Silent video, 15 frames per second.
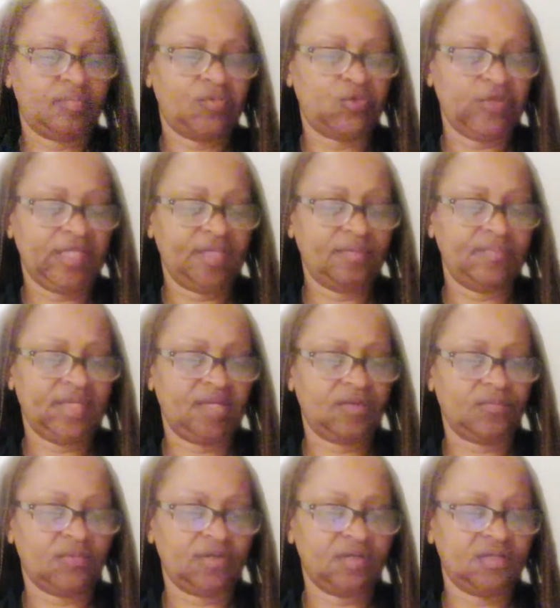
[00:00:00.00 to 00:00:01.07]

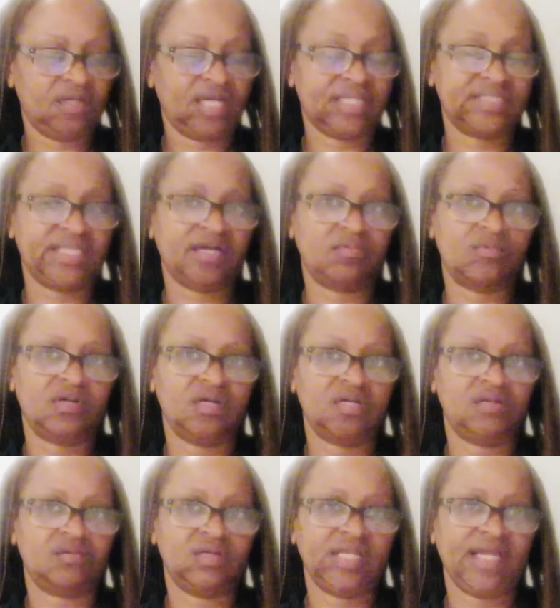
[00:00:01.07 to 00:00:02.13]
Bohemian rug. I saw
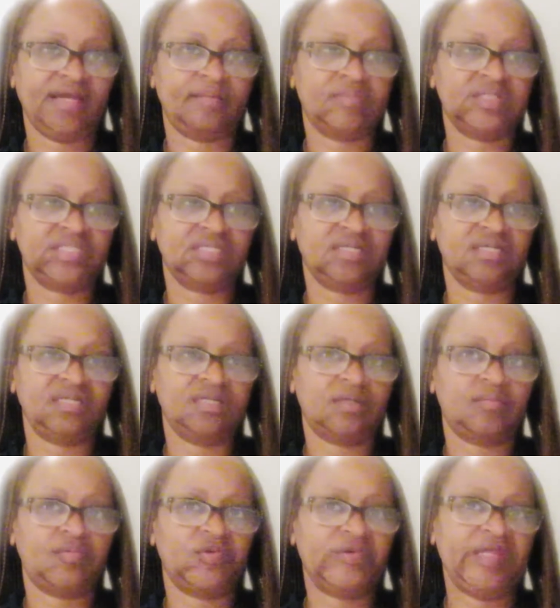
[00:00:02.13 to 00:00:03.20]
one on Amazon, a
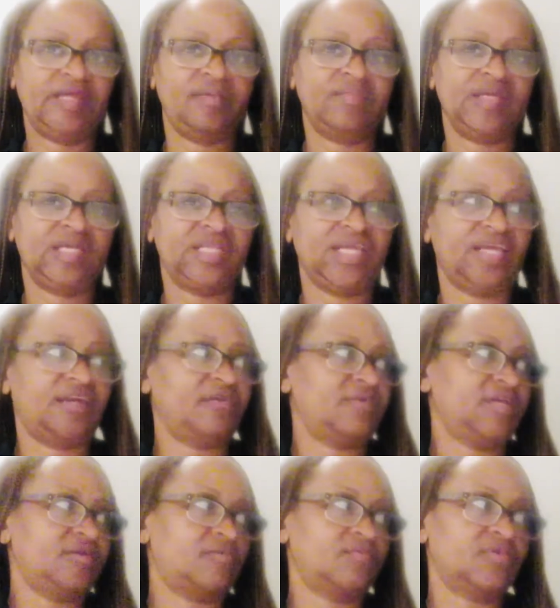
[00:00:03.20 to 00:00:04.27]
Bohemian
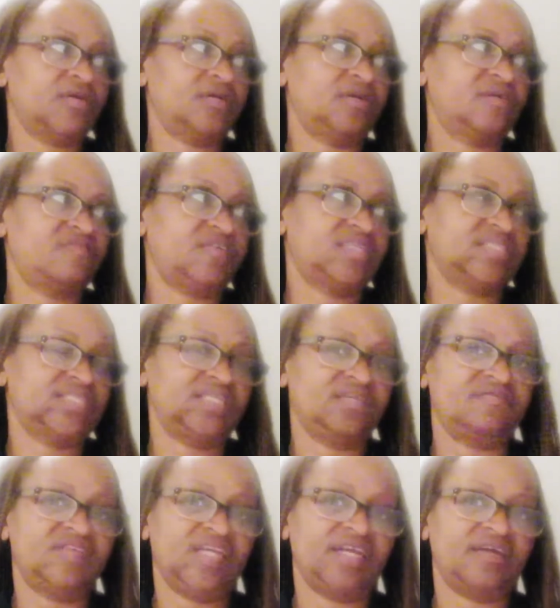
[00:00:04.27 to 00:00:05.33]
area rug for this
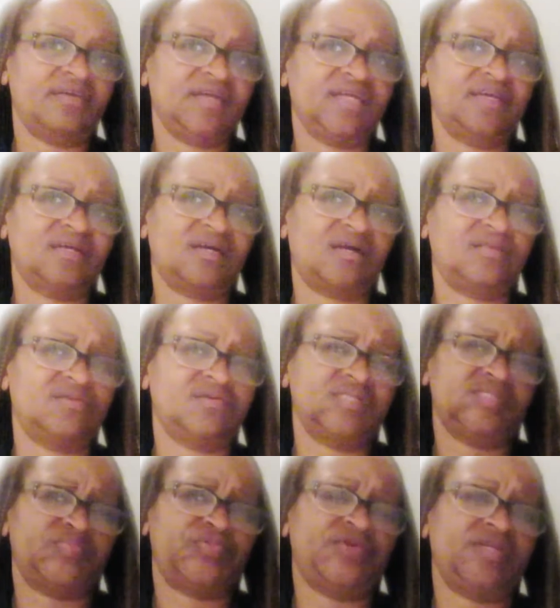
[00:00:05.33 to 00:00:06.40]
living area, although
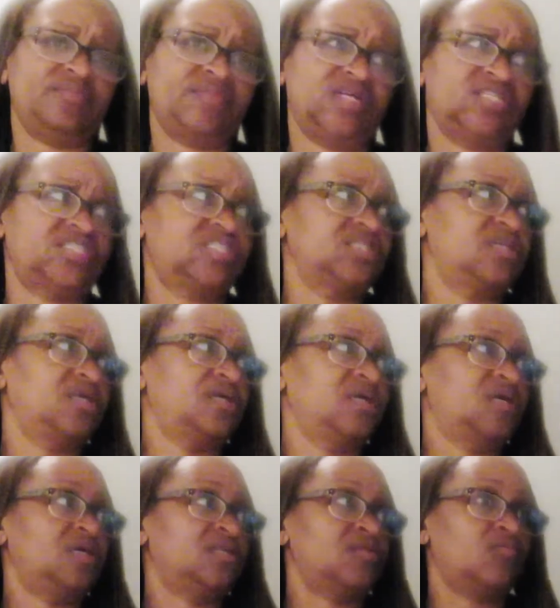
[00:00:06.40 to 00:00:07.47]
it's pretty much
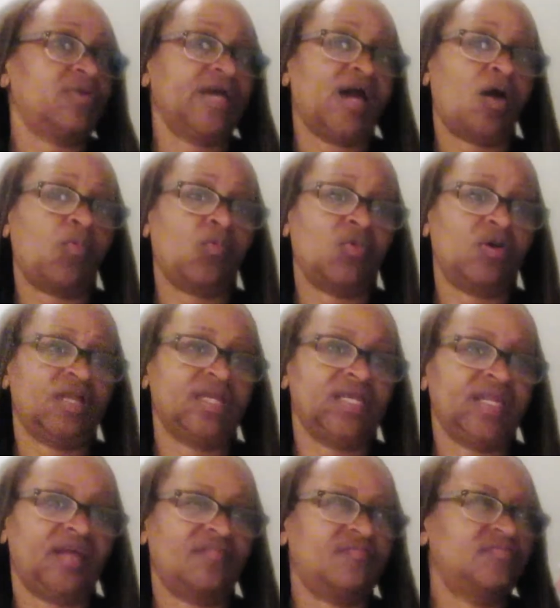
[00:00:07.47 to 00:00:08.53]
the way I want
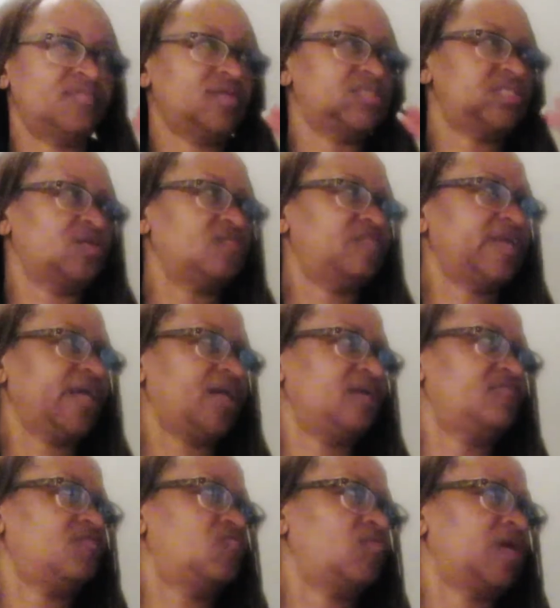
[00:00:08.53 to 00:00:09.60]
it. The sofa
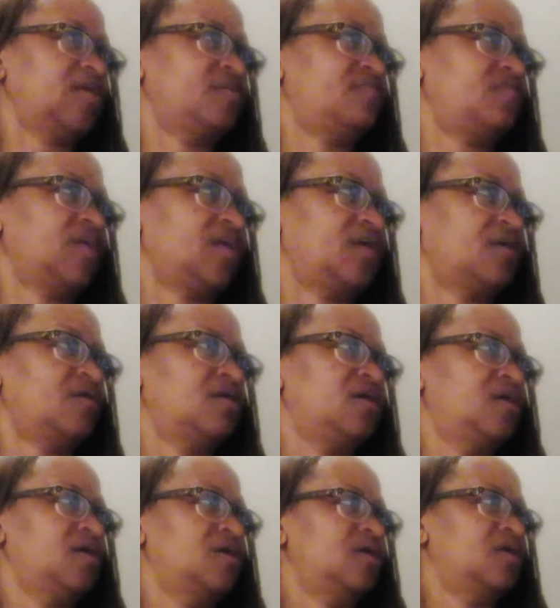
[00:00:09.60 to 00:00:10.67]
came from Wayfair.
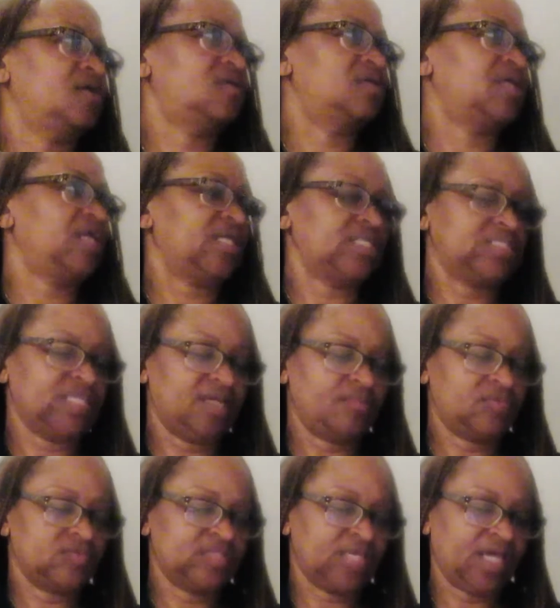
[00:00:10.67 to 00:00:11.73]
End
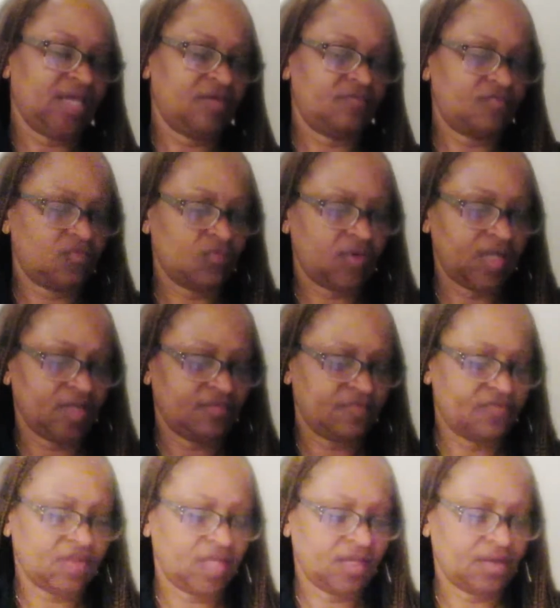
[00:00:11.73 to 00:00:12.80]
tables came from
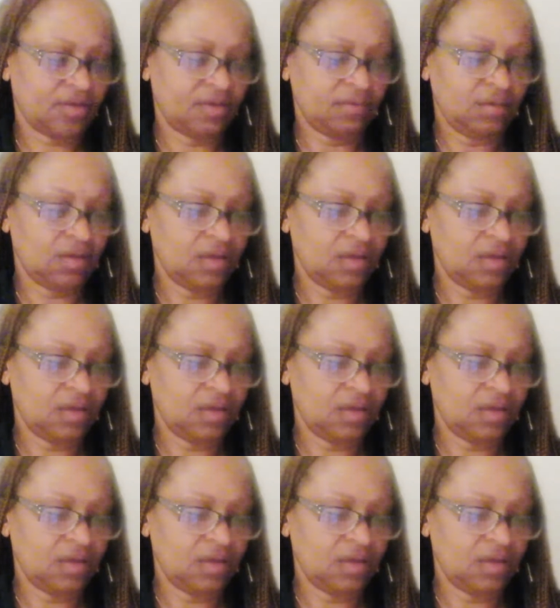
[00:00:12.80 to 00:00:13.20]
Wayfair.